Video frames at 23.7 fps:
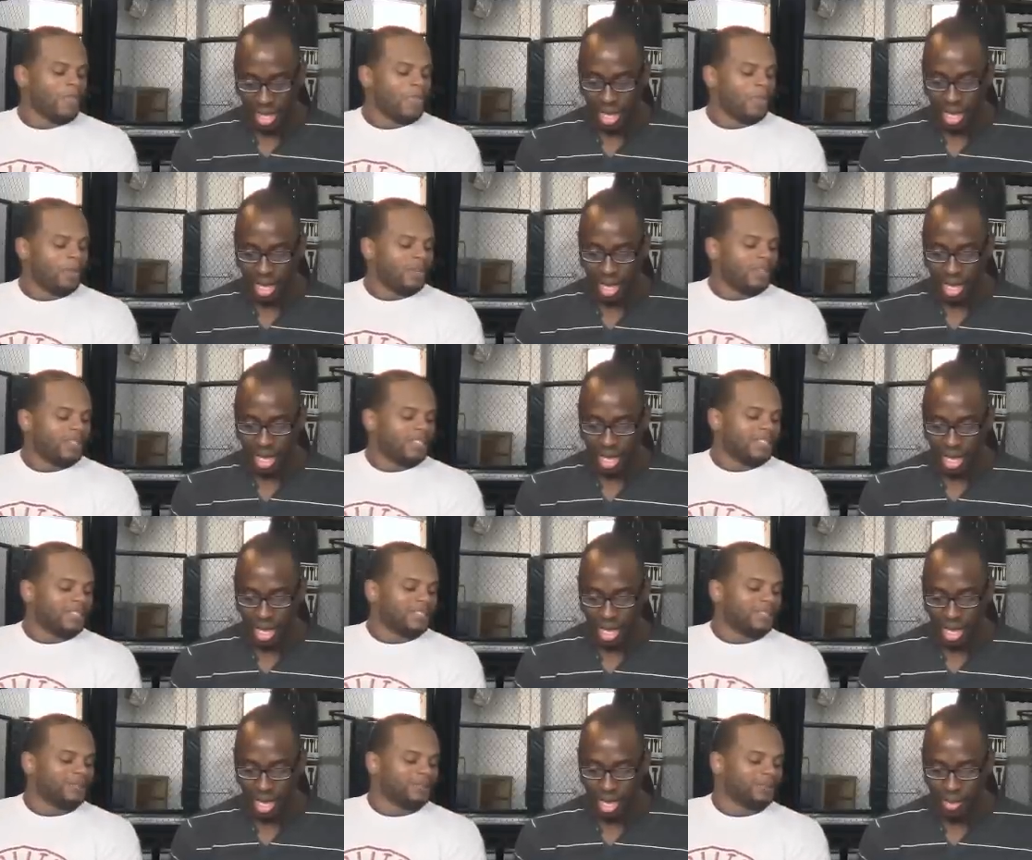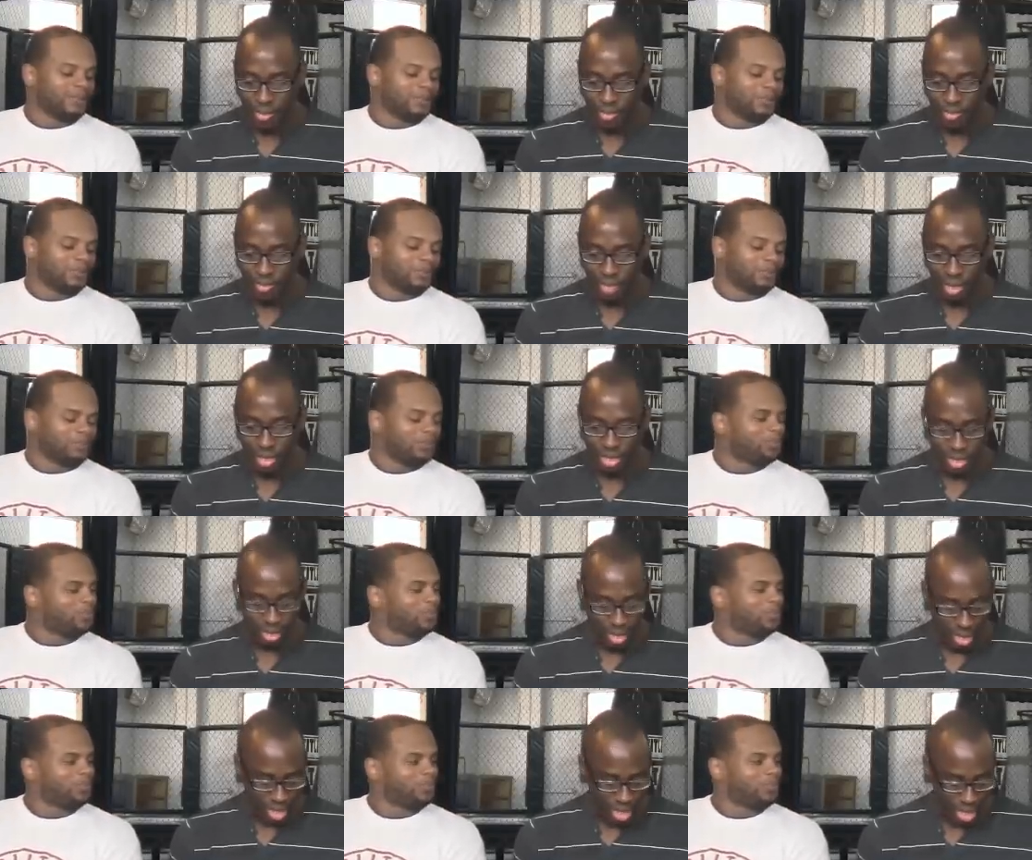Speaker 1: uh, moving
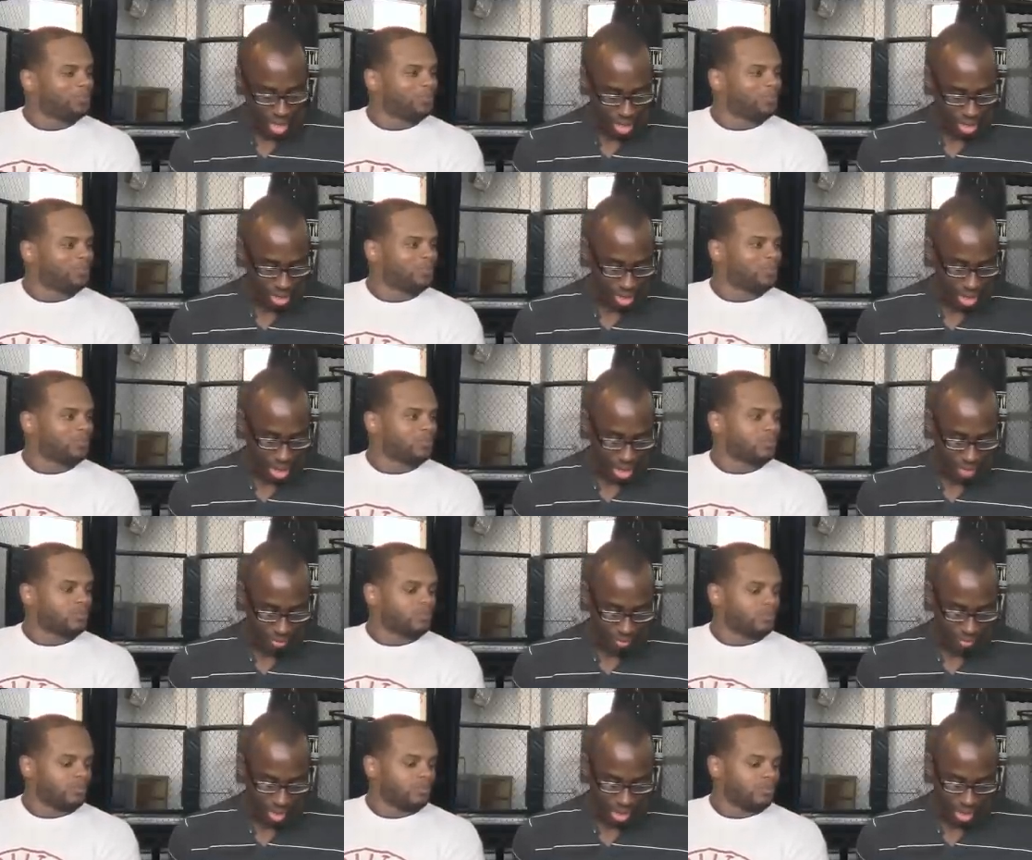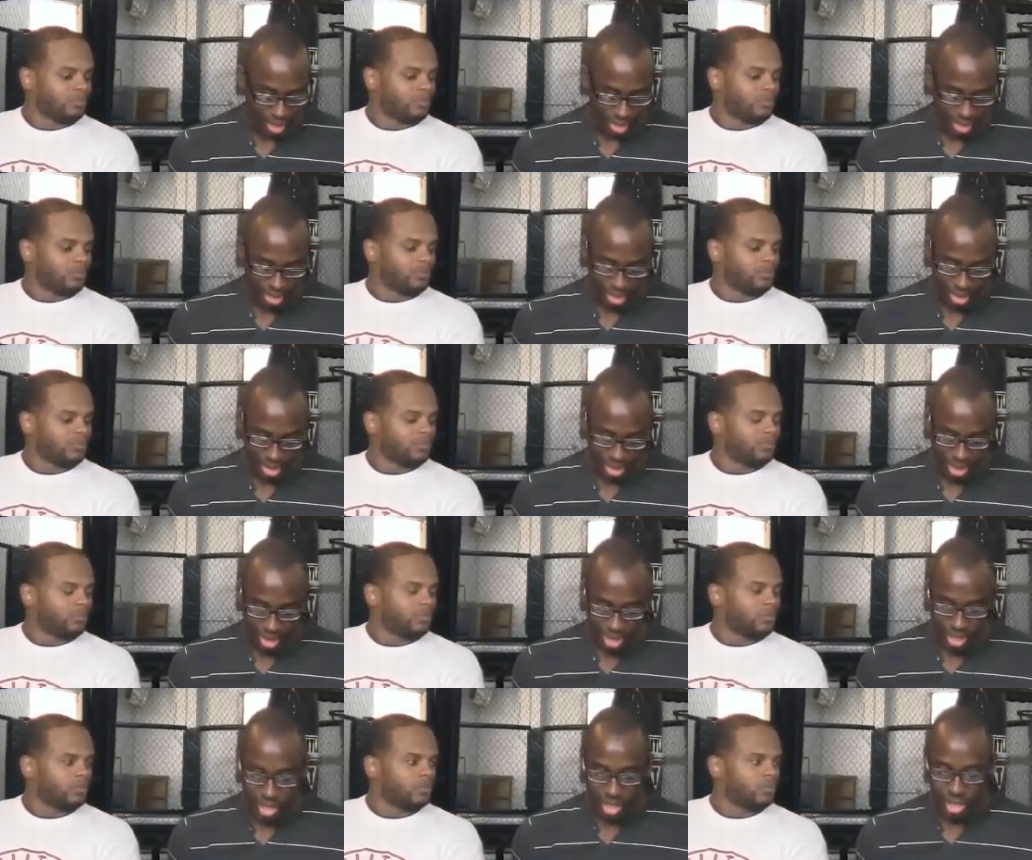on to another title
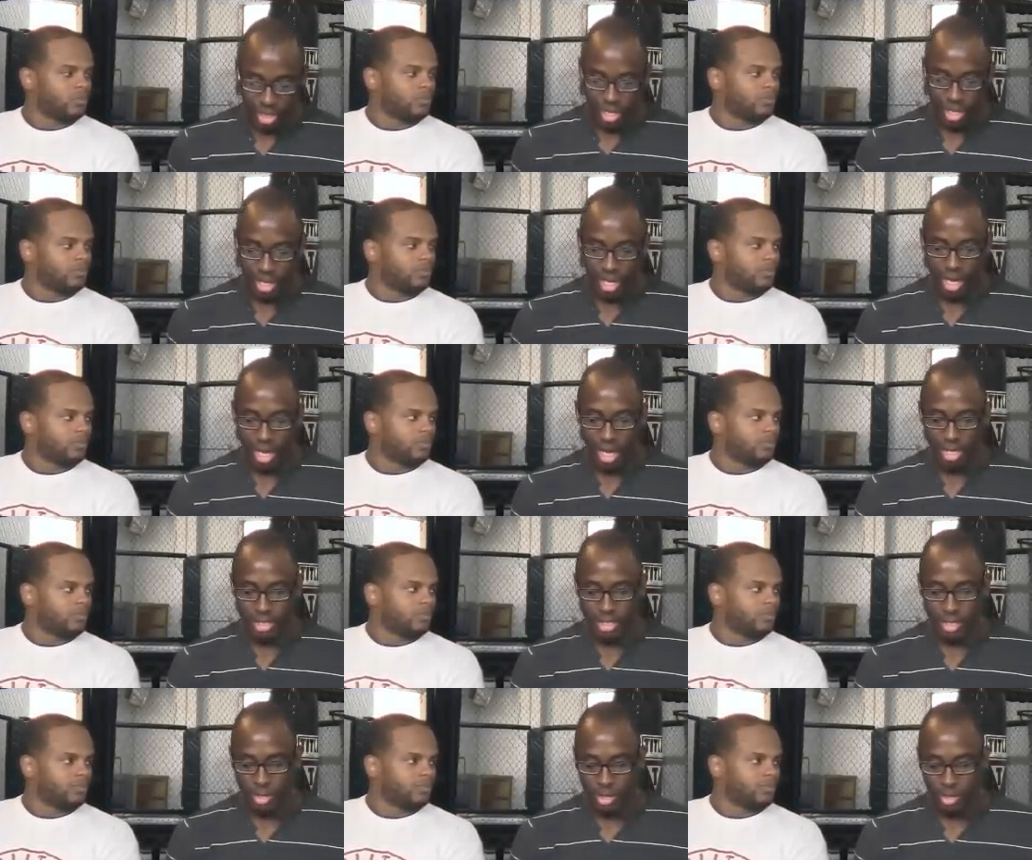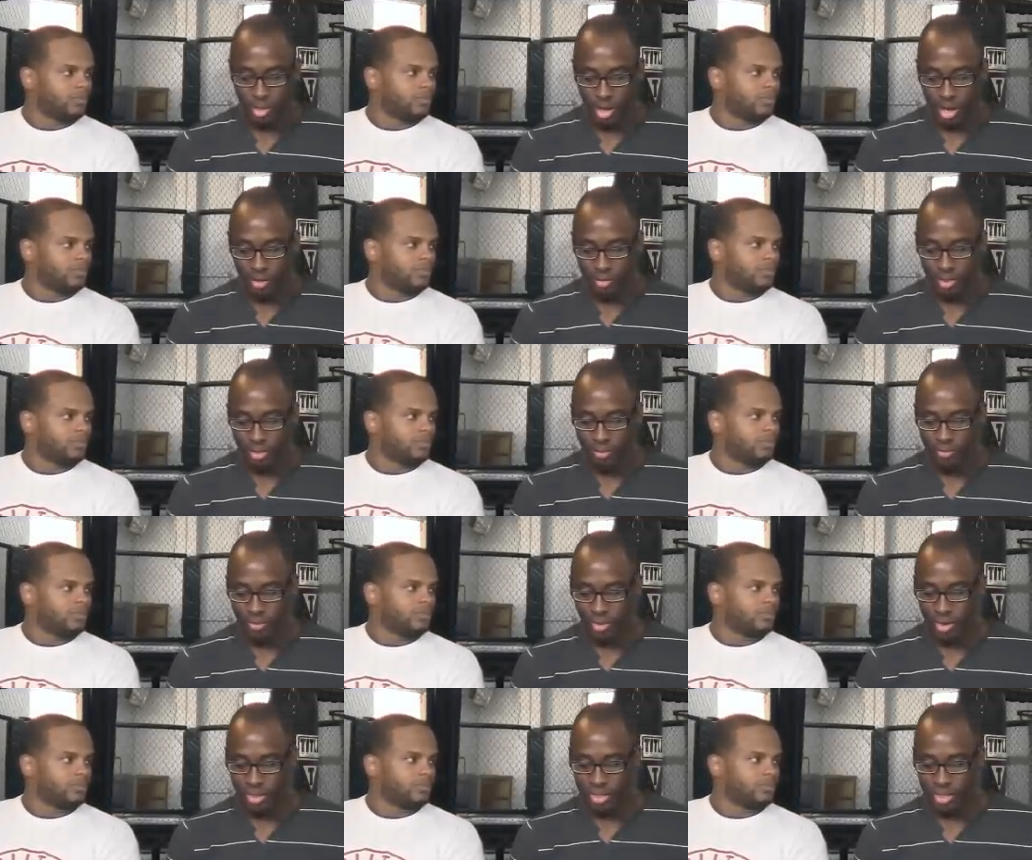fight. Uh, Tony
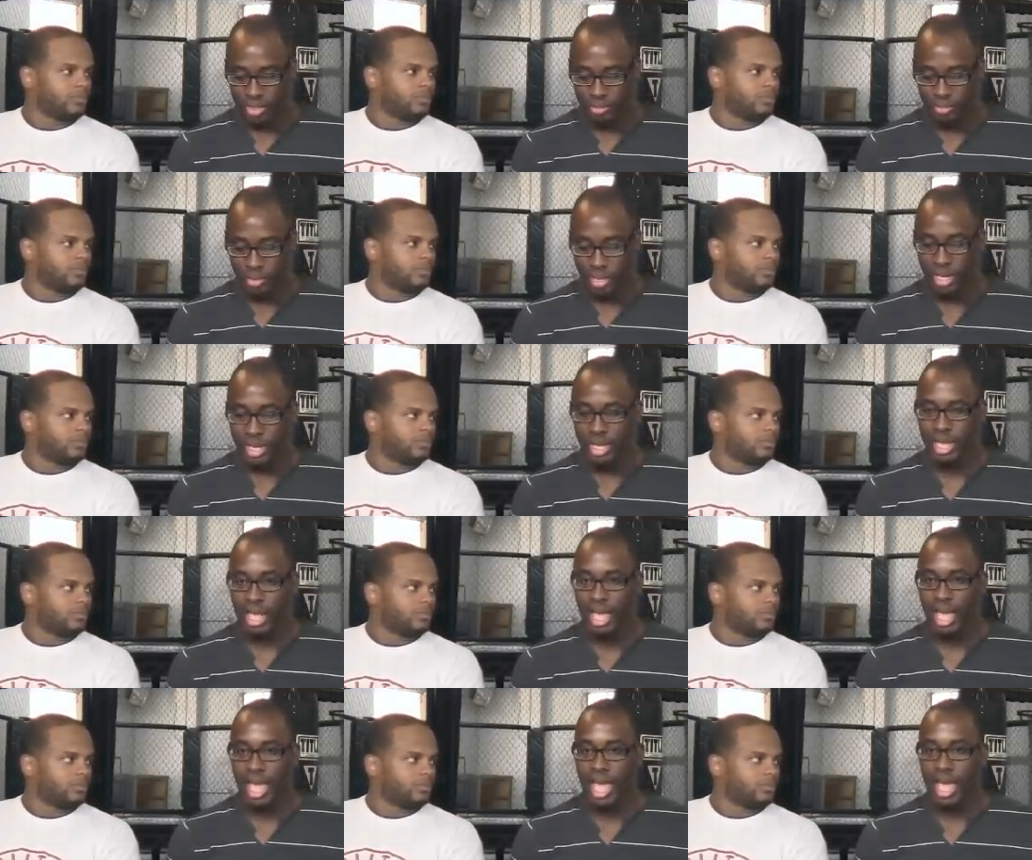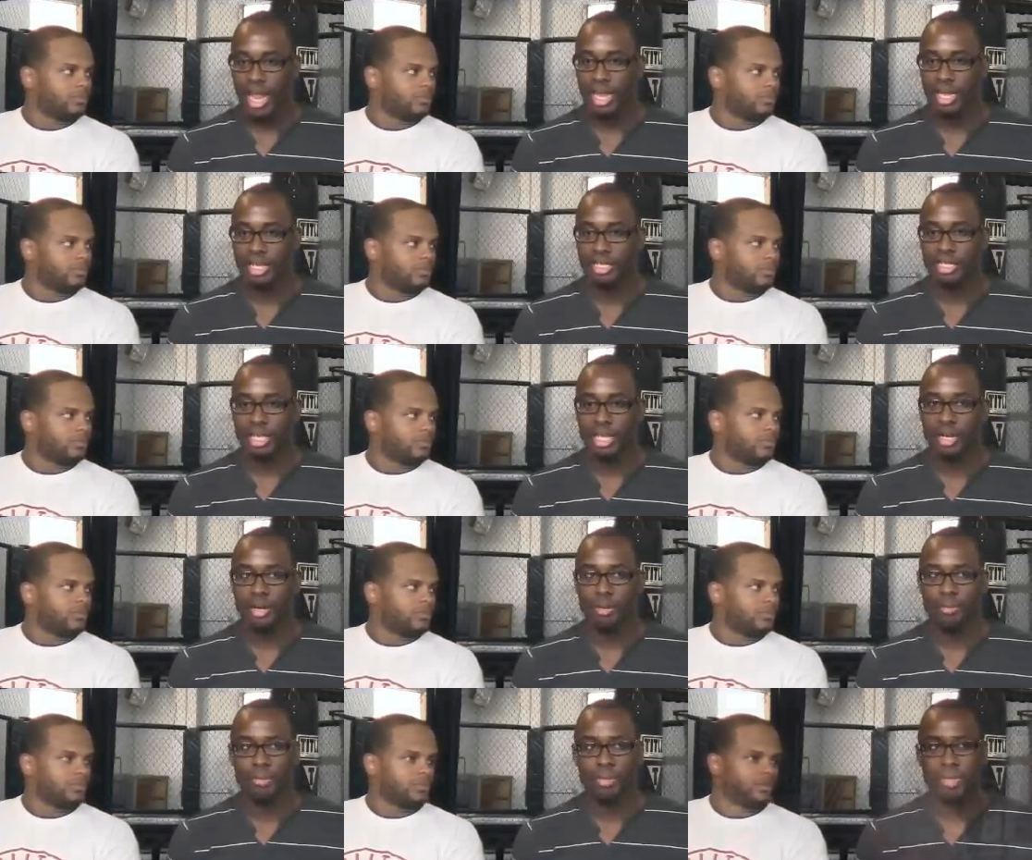Gravely versus Billy
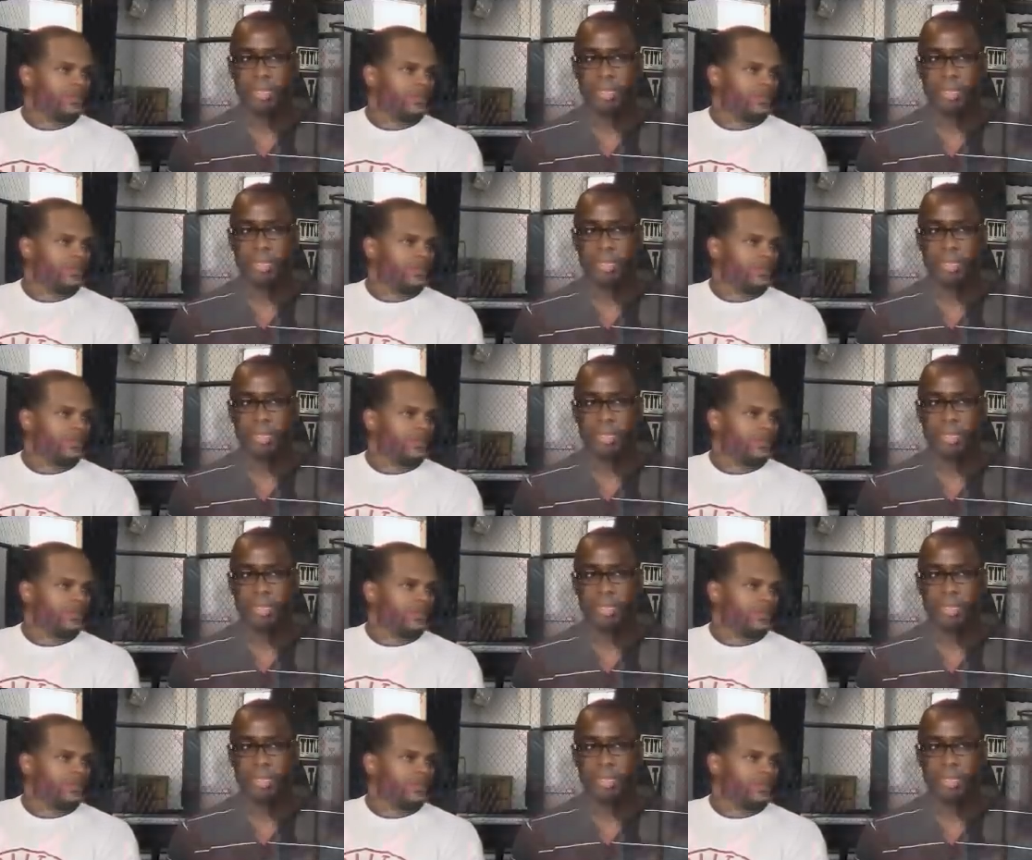Alexander.